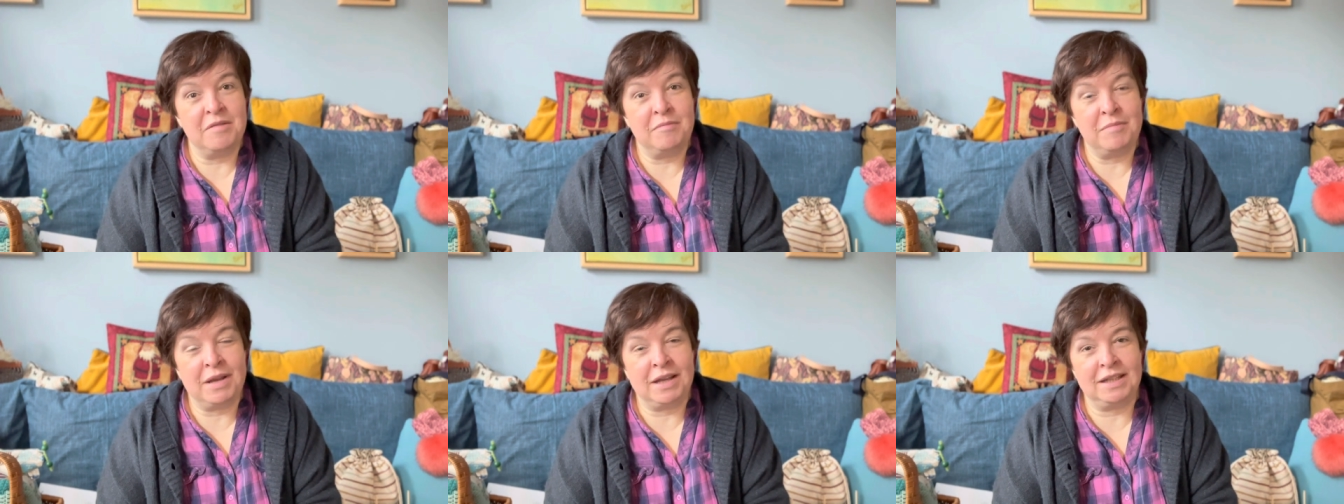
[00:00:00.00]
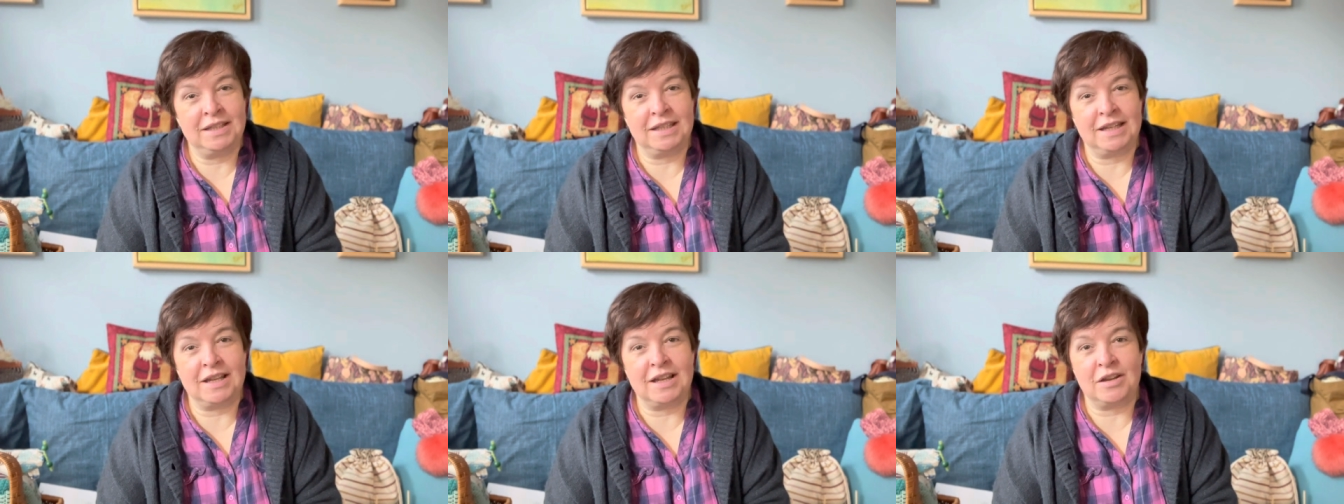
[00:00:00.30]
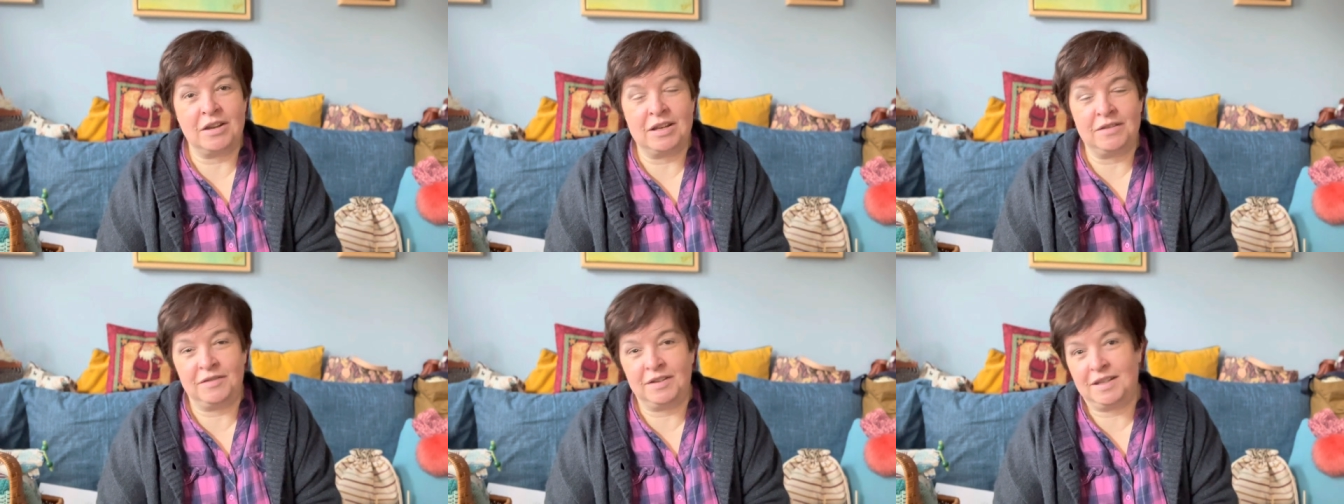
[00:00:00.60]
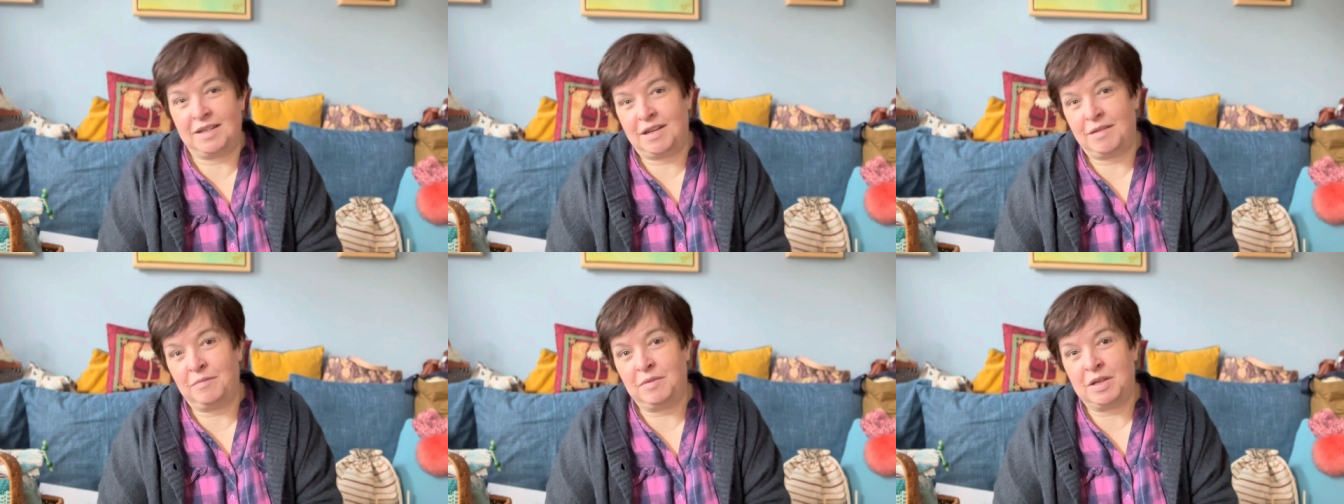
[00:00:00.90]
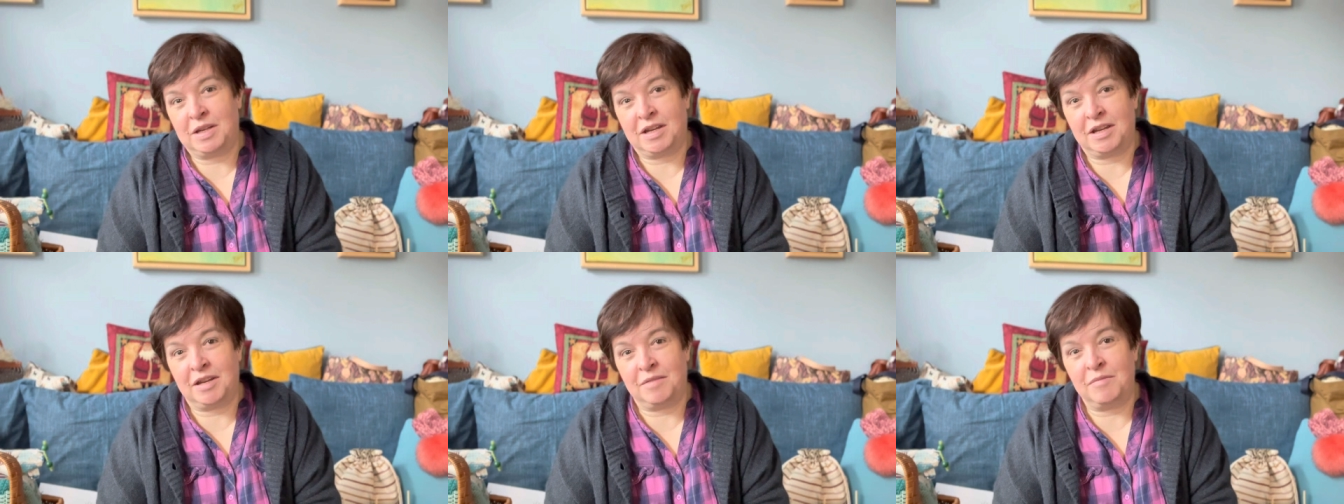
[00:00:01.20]
but at the same
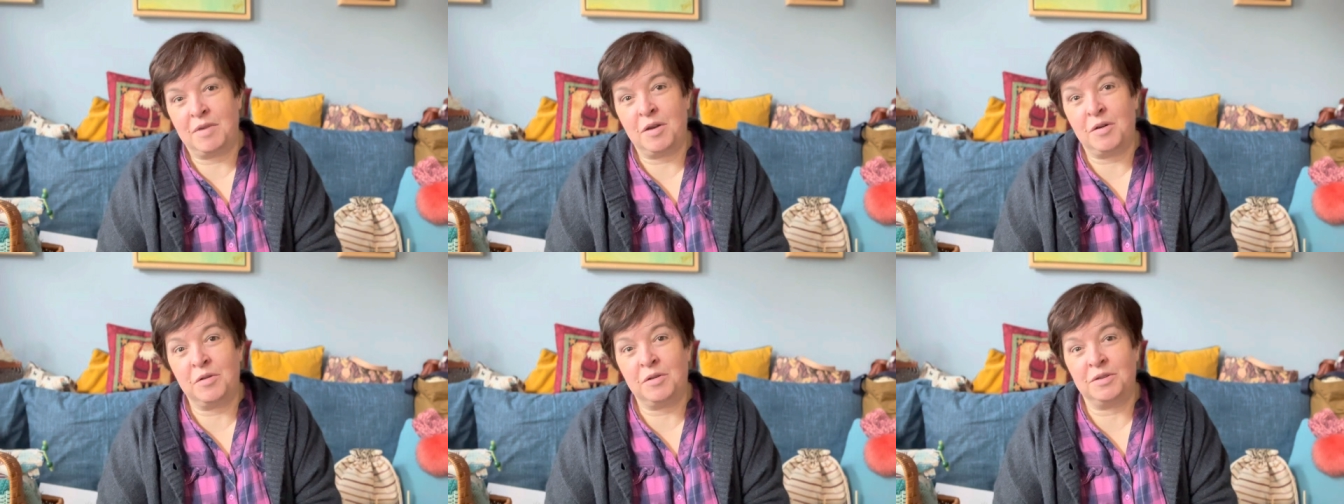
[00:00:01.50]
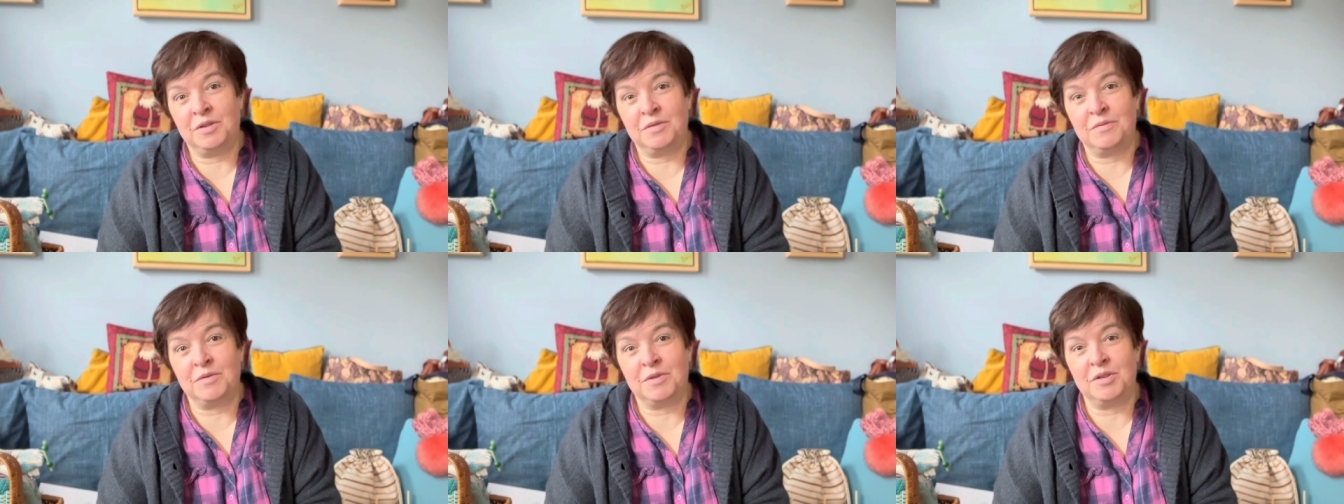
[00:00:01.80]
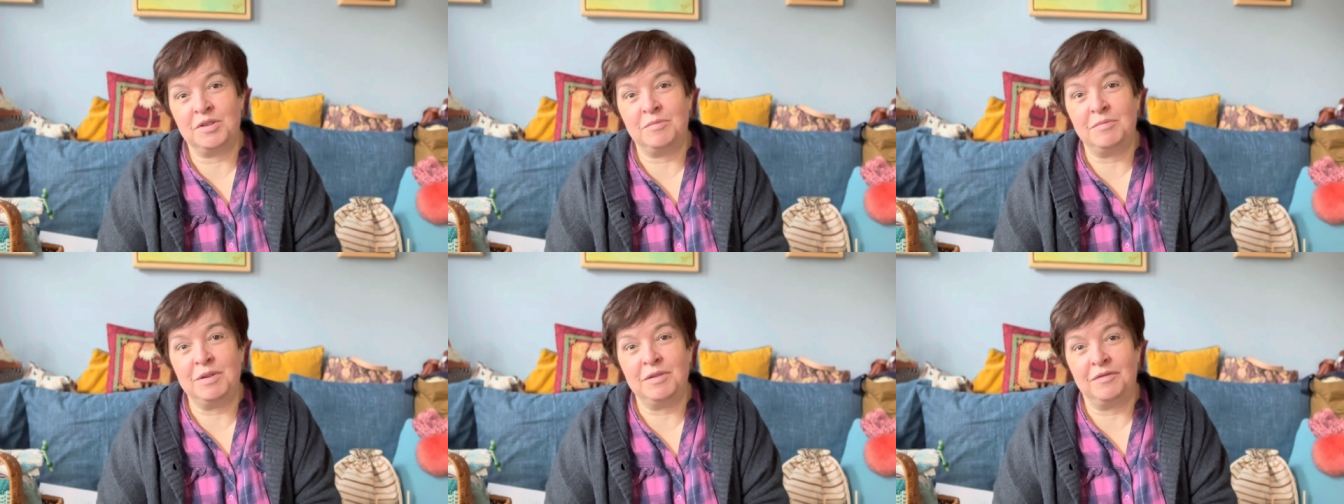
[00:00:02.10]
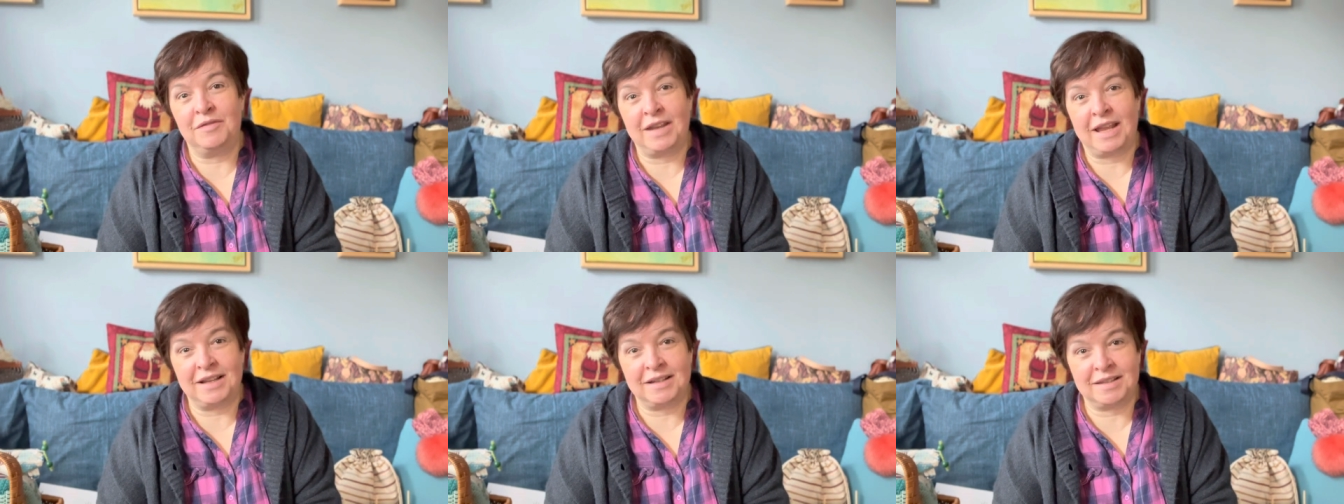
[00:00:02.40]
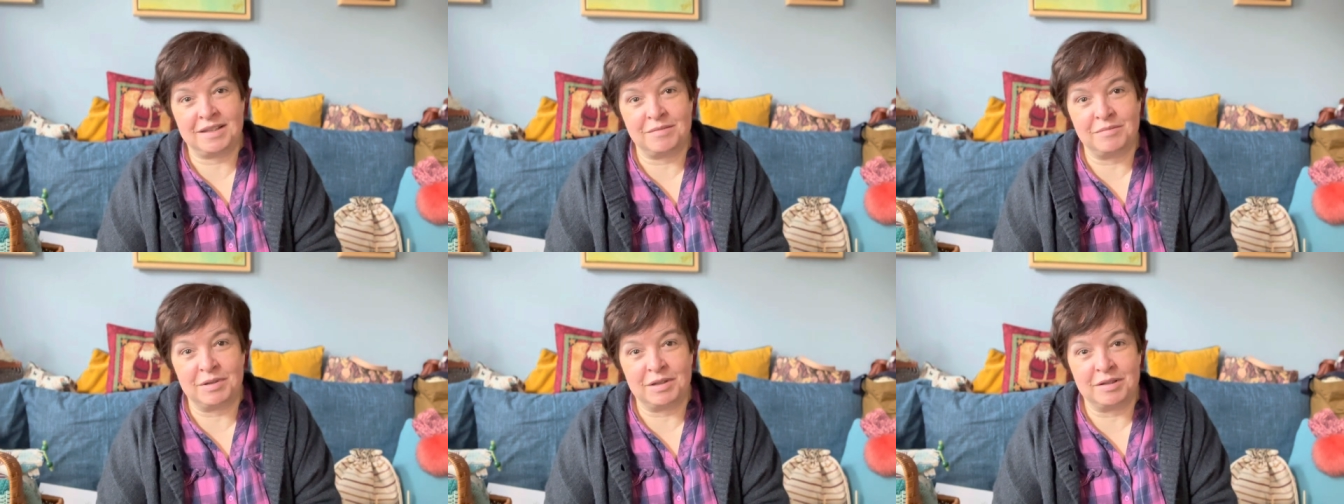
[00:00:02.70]
time, I also want to be
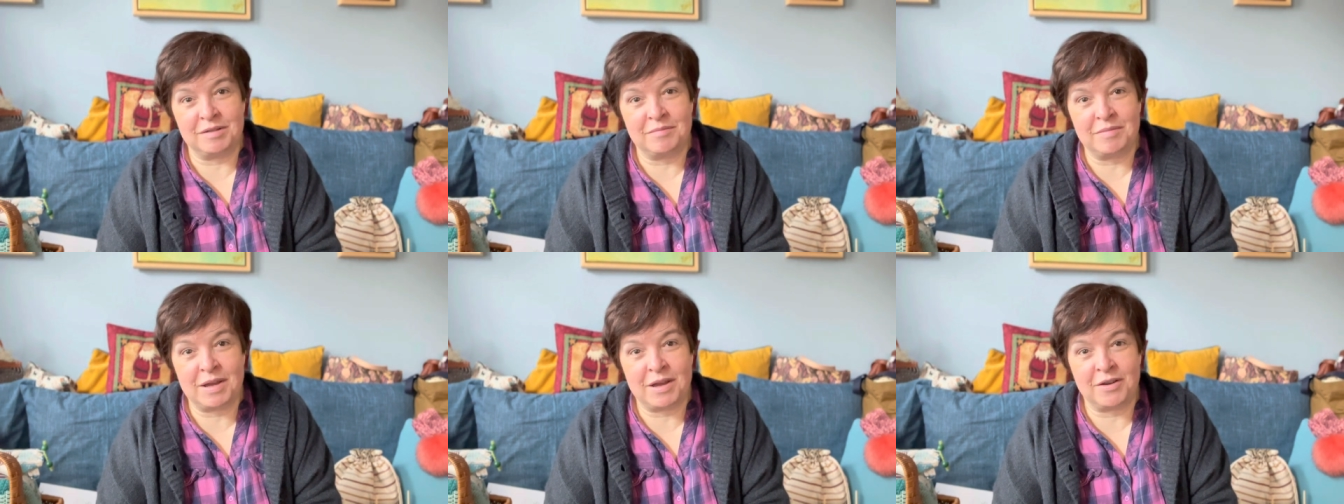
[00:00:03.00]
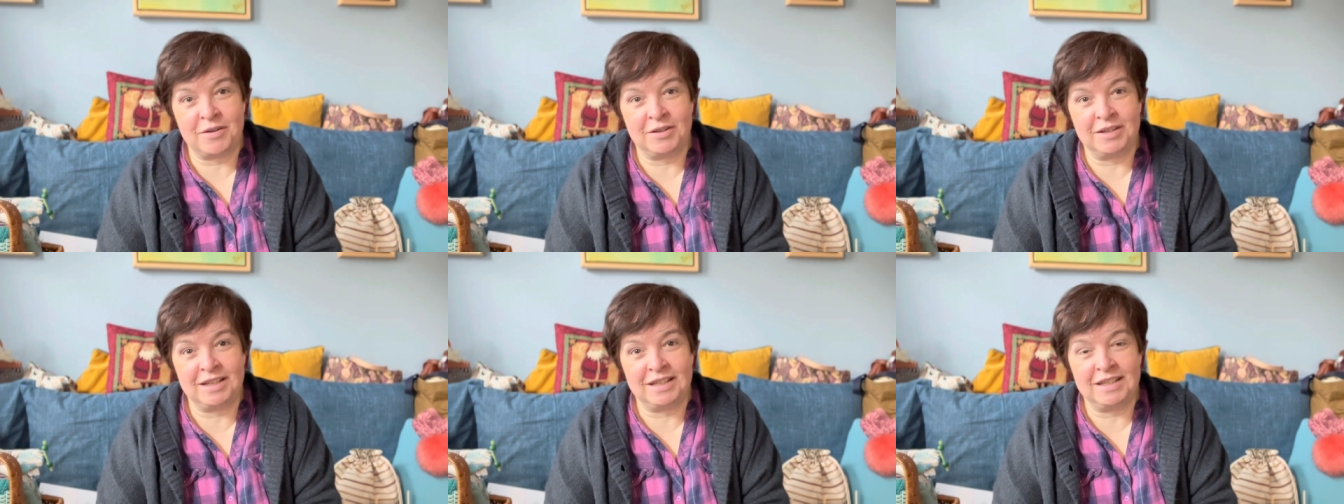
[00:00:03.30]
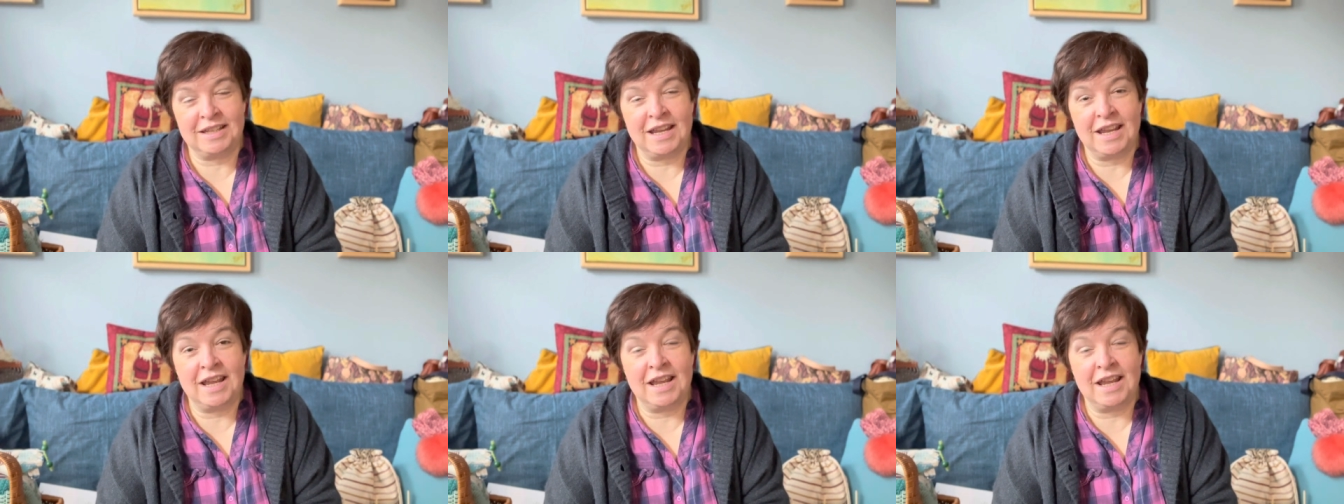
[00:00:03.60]
flexible about it.